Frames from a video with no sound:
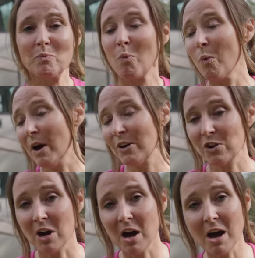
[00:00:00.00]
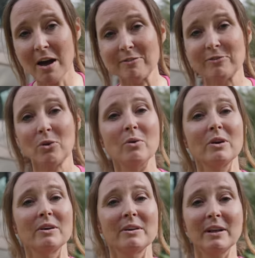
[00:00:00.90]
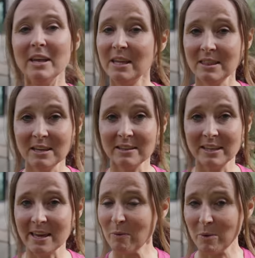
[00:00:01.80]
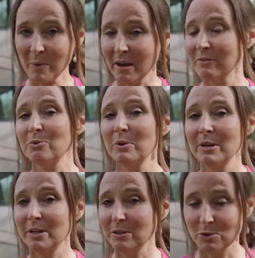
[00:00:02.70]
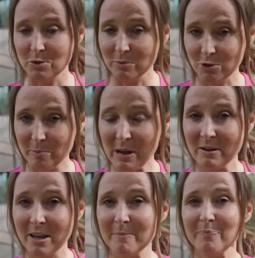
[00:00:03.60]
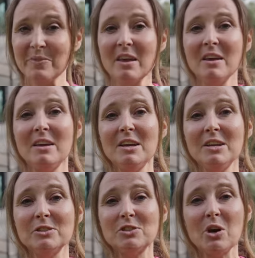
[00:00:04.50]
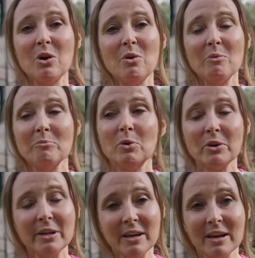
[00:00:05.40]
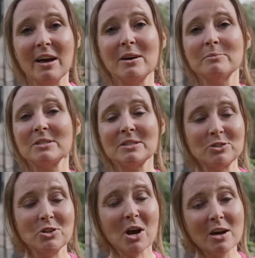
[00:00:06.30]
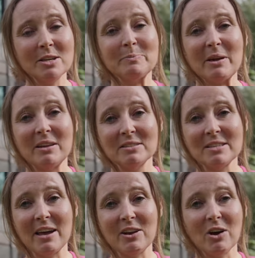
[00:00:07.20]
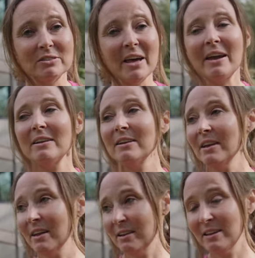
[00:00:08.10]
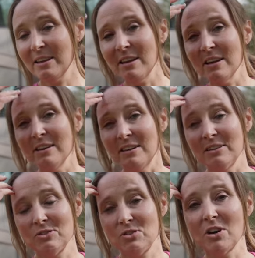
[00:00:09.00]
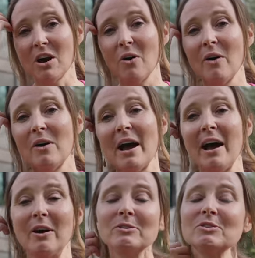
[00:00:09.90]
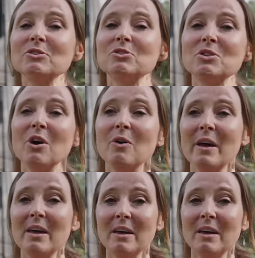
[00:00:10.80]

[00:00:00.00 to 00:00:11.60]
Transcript: wander off or anything like that where we have to worry too much about him. So morning comes, the dog has been inside all night and he needs to go out. So